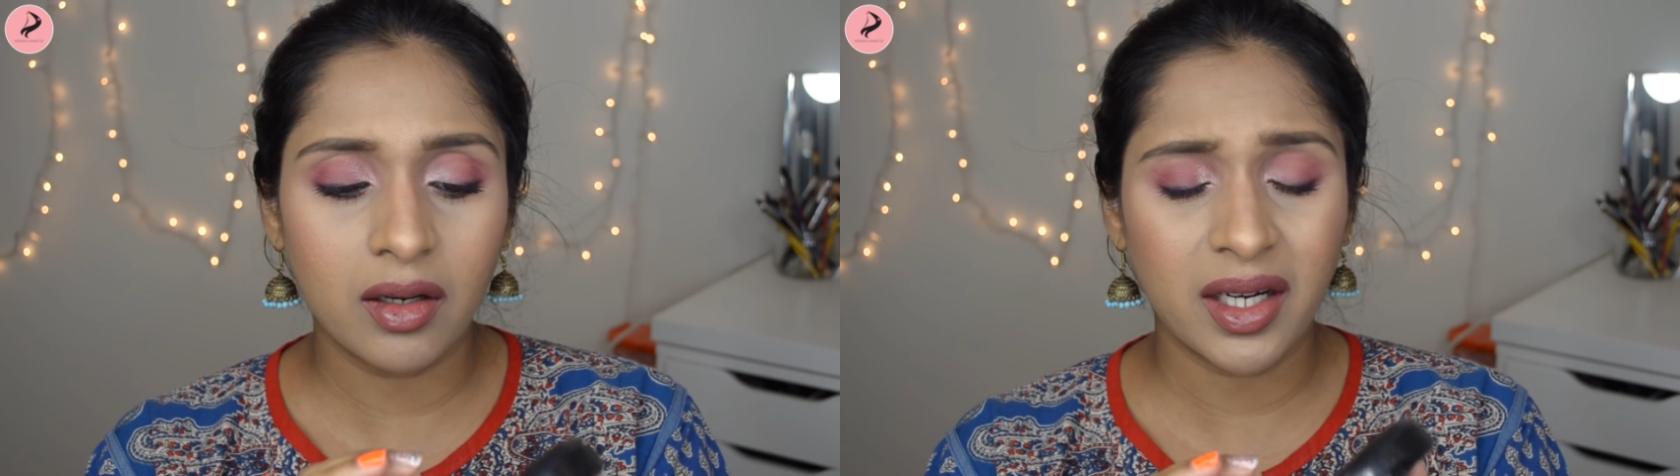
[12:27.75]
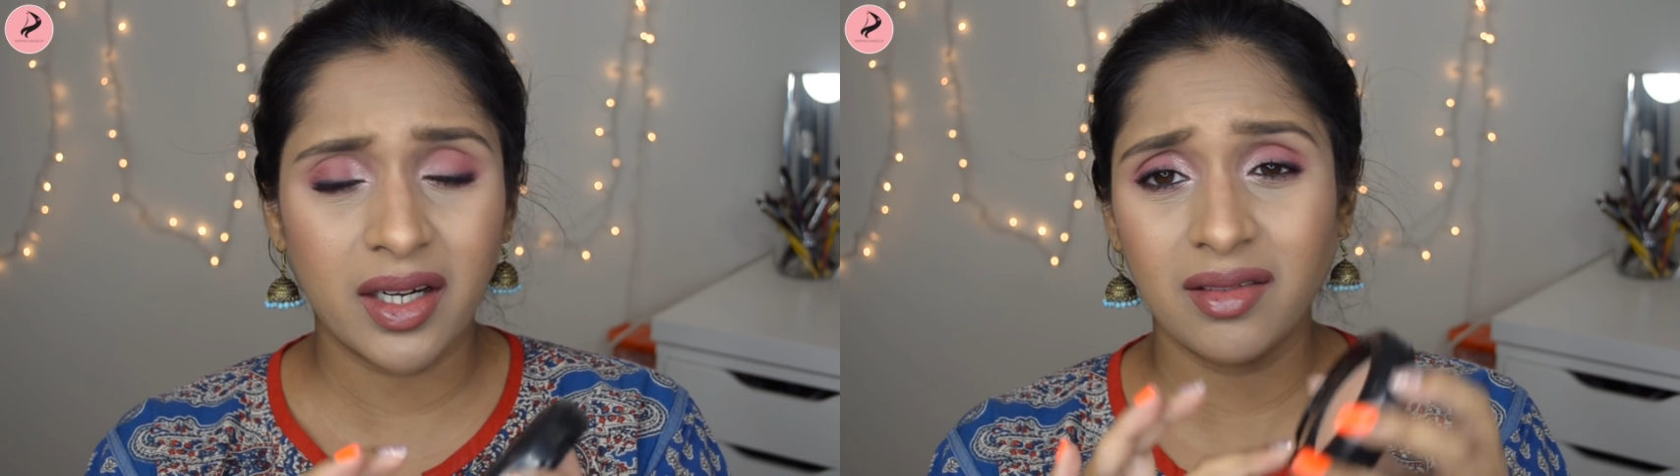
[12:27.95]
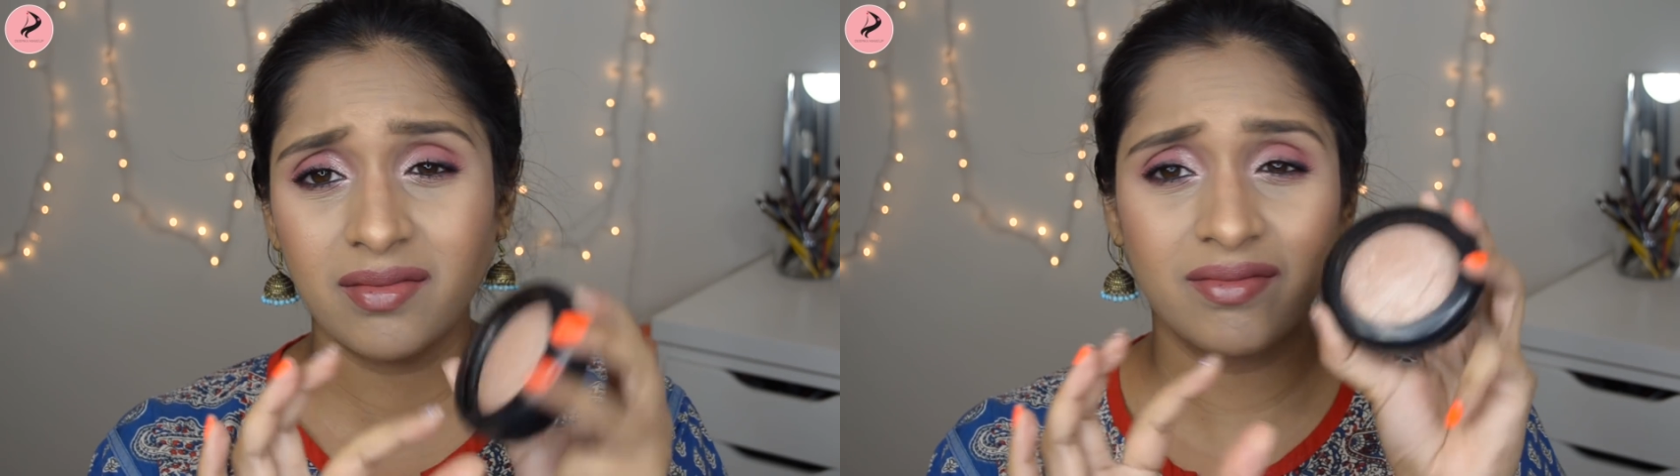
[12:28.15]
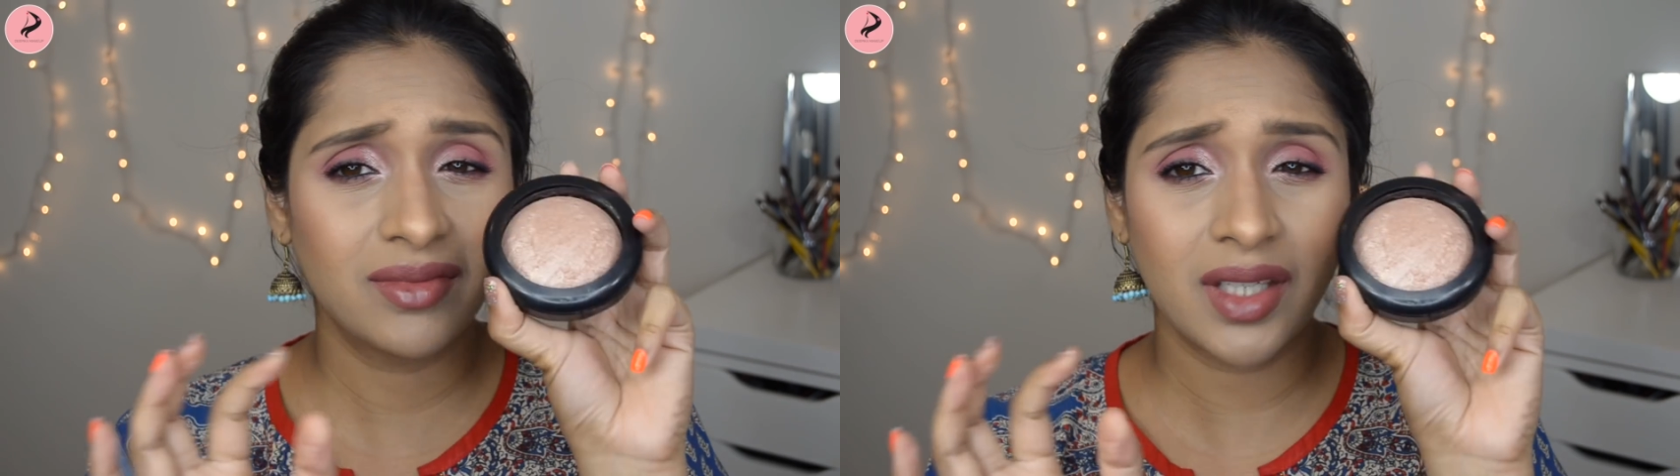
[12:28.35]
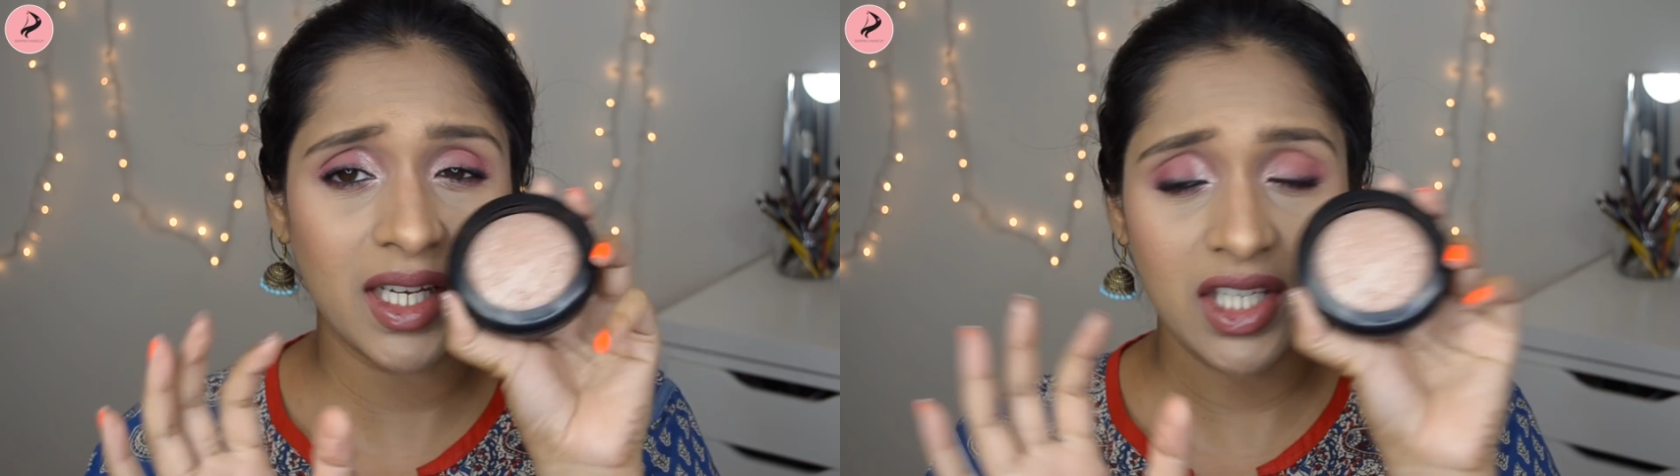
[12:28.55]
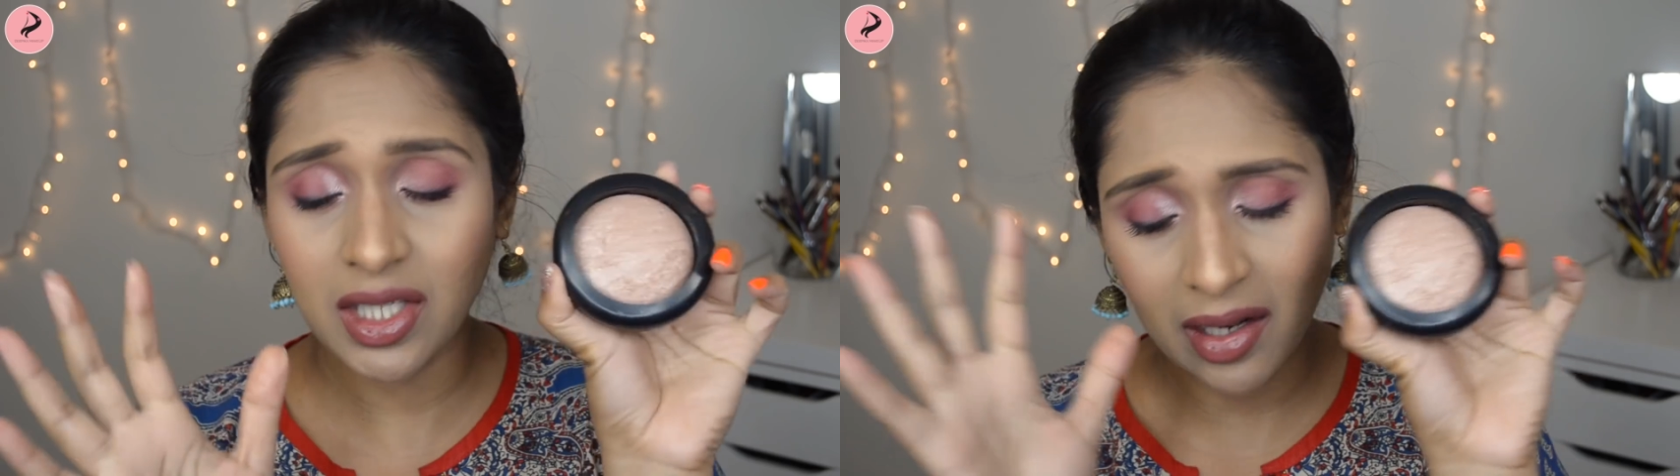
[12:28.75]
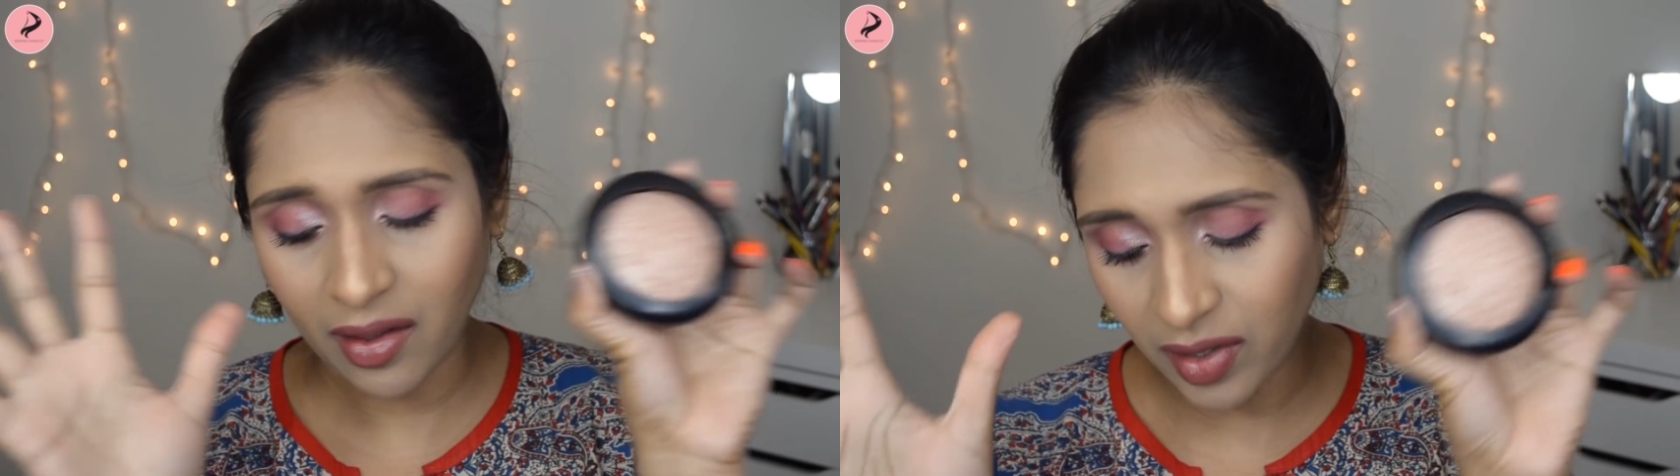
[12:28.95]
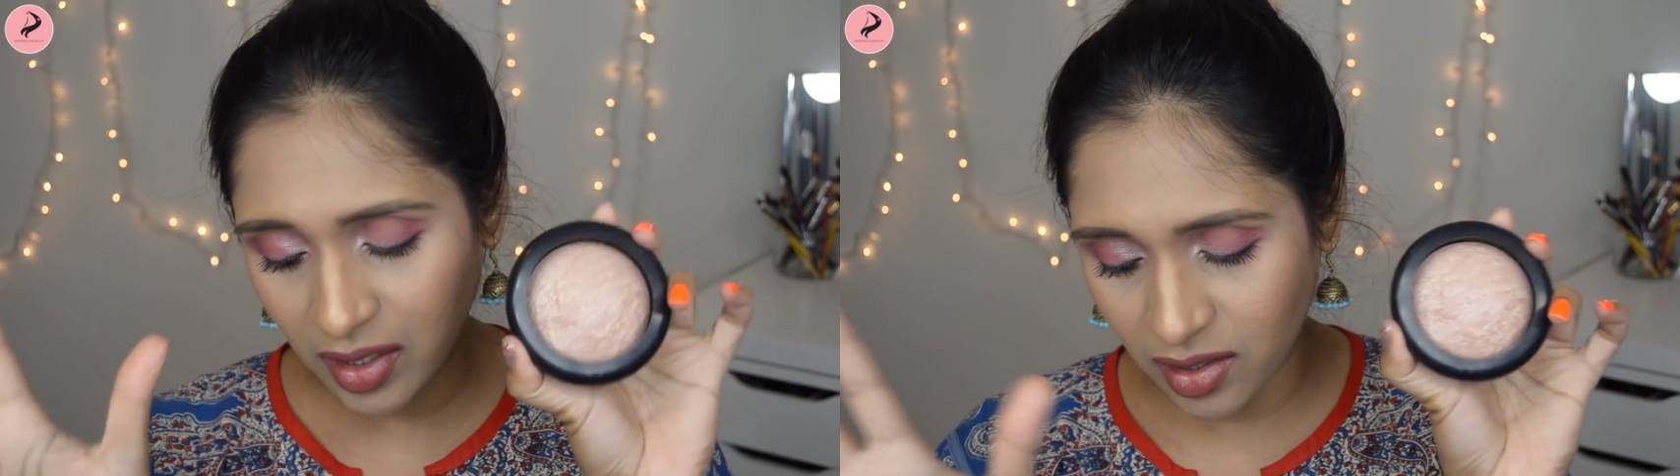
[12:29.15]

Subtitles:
and I just love it.